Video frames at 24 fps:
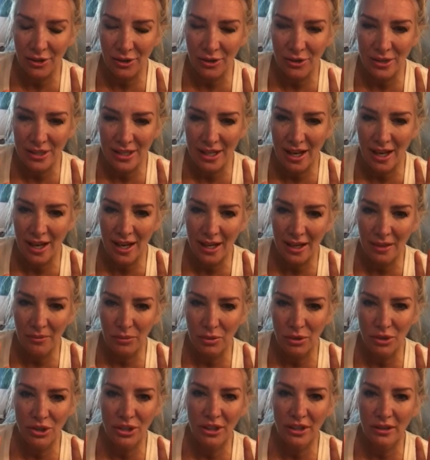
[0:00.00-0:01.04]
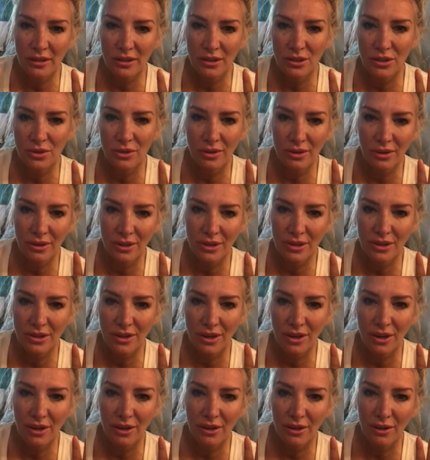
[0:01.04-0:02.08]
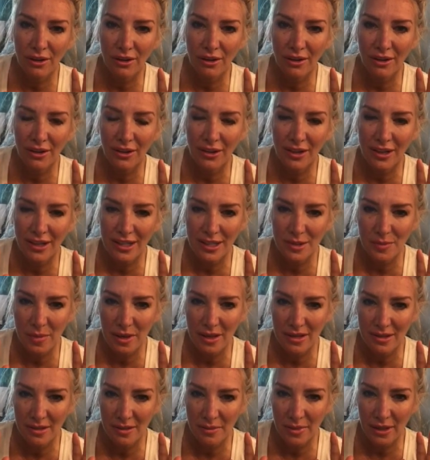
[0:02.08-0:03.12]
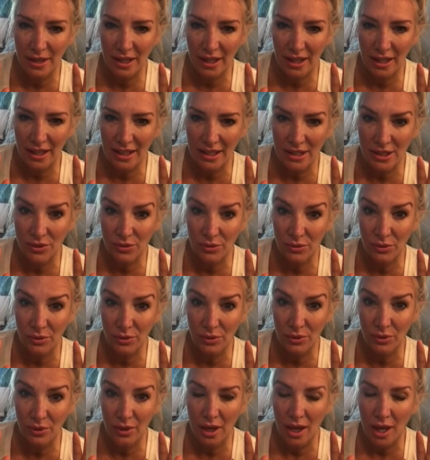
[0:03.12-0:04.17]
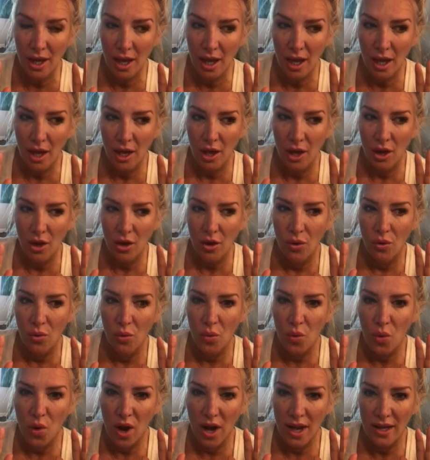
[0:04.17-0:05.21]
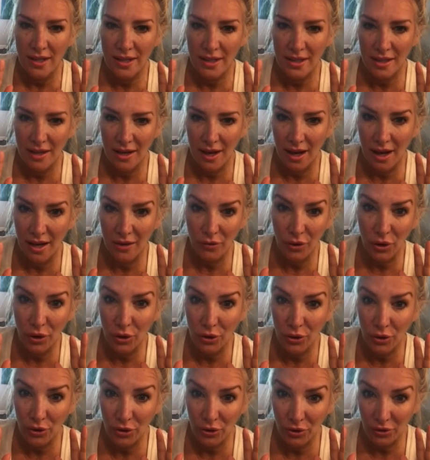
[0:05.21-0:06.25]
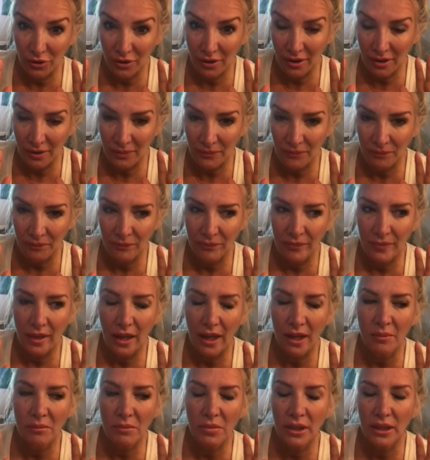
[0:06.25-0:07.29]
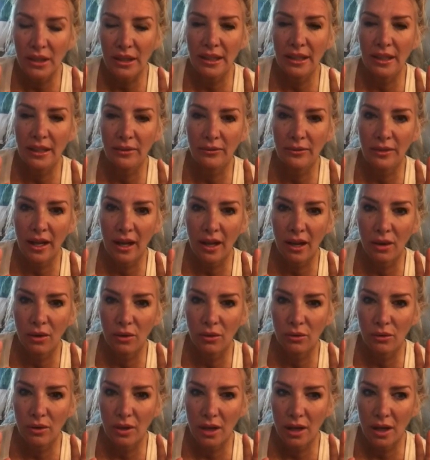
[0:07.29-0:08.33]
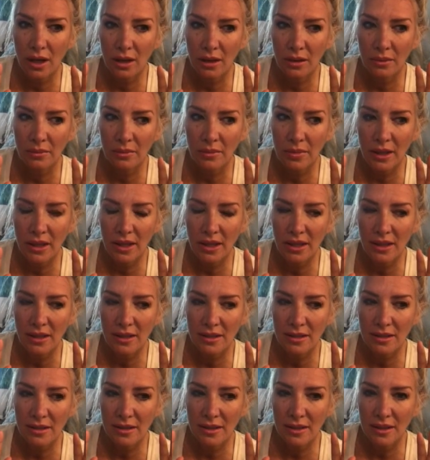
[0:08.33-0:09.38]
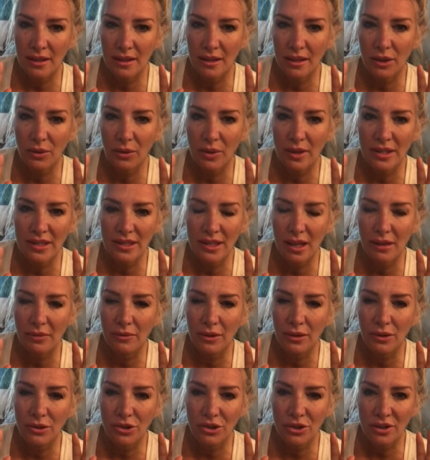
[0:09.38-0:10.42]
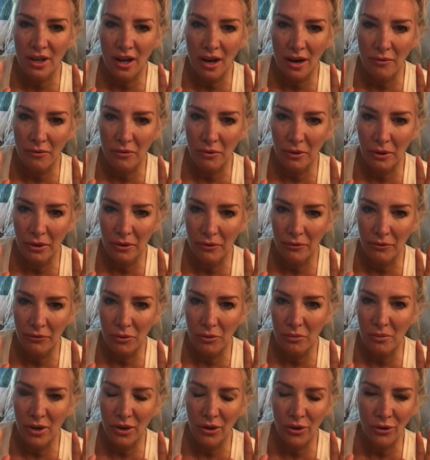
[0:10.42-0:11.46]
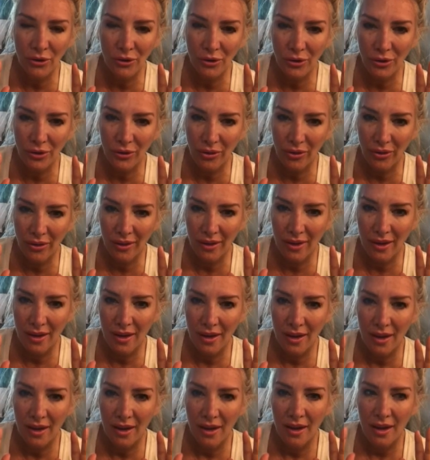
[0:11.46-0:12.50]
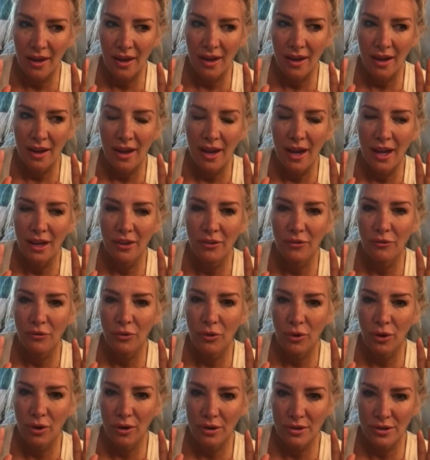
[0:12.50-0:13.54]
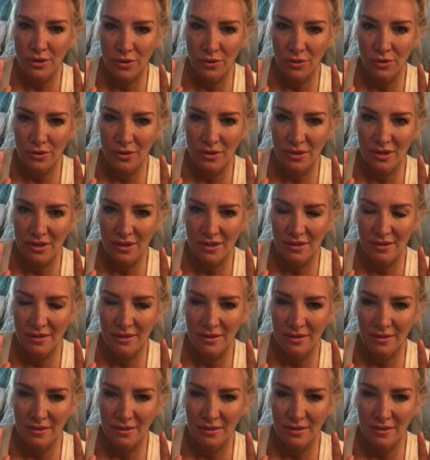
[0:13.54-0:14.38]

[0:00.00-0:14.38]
on our side, pushing us towards our greatest possibilities through what I've heard and believe now is the greatest evolution ever for Mother Earth and for our souls